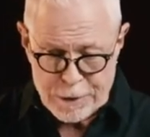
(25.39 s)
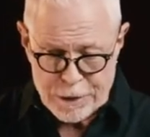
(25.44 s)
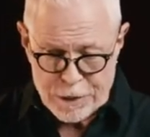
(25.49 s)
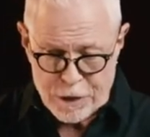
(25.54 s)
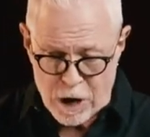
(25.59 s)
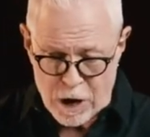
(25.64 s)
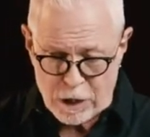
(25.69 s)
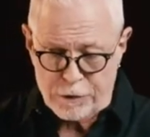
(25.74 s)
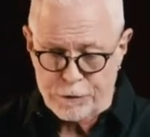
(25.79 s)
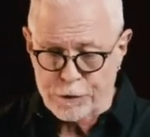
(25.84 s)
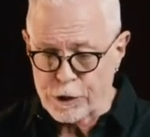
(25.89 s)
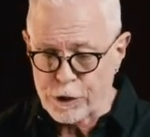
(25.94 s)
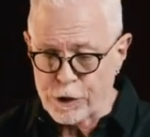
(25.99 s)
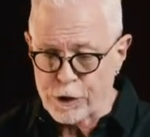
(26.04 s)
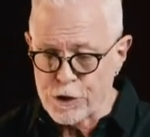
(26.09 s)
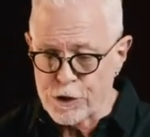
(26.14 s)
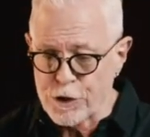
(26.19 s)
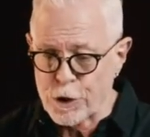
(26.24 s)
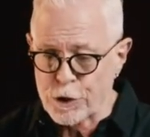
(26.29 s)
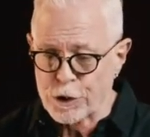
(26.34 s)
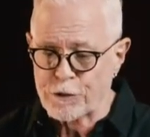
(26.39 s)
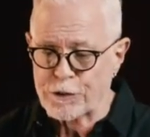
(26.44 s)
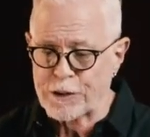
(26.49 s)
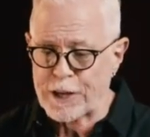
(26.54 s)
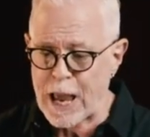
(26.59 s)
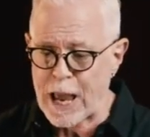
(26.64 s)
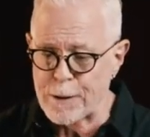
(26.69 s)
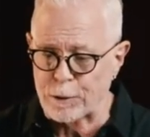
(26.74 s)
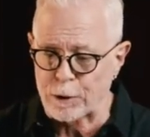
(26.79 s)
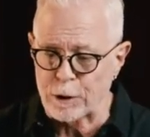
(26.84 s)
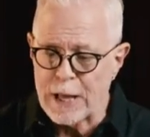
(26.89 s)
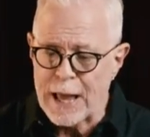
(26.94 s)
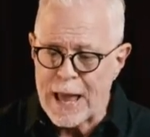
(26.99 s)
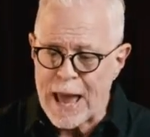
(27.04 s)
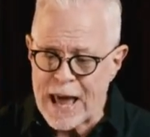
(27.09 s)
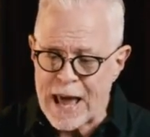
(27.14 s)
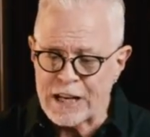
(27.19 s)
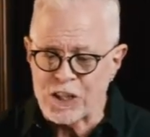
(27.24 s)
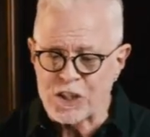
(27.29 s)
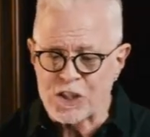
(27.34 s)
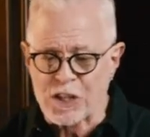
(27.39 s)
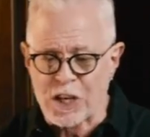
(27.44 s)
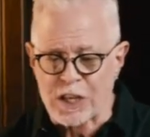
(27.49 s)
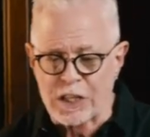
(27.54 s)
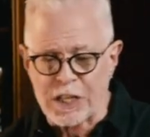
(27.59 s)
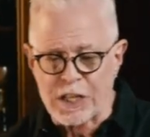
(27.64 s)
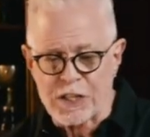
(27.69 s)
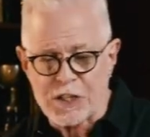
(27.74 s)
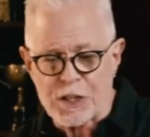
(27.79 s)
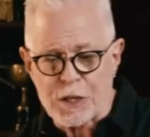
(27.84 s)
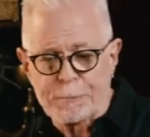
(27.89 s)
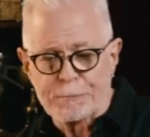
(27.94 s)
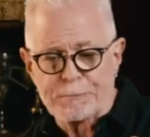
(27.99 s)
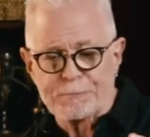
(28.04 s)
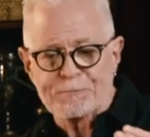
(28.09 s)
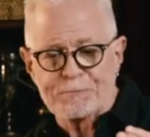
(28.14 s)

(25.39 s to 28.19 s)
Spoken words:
mythographer Joseph Campbell and his studies